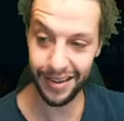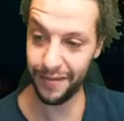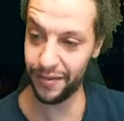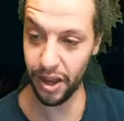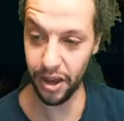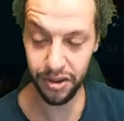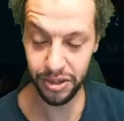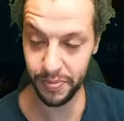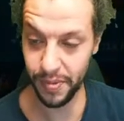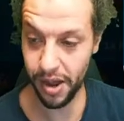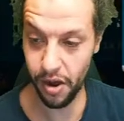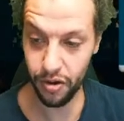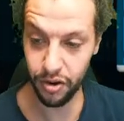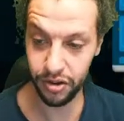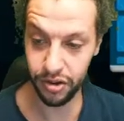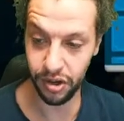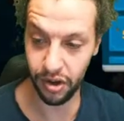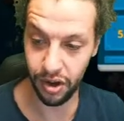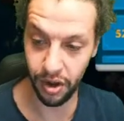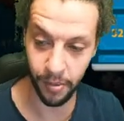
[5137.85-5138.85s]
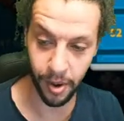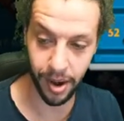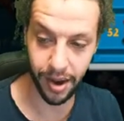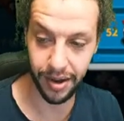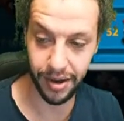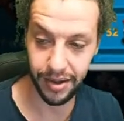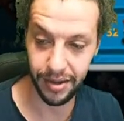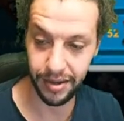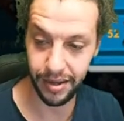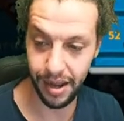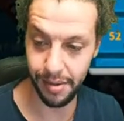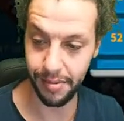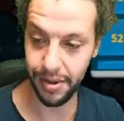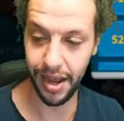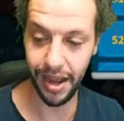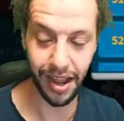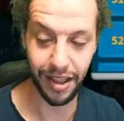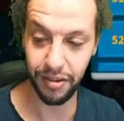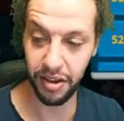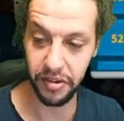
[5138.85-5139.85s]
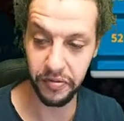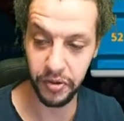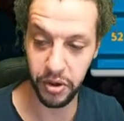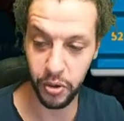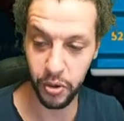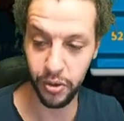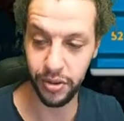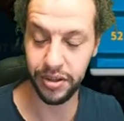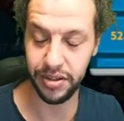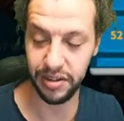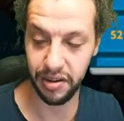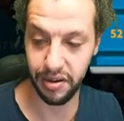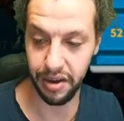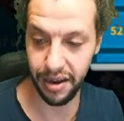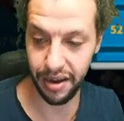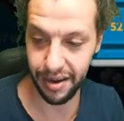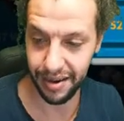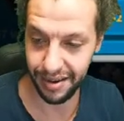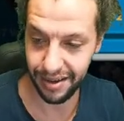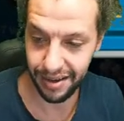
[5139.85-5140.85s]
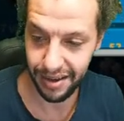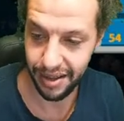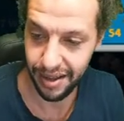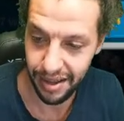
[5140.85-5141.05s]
If that was me, I wouldn't do it, man. I'm like, I don't even know this guy.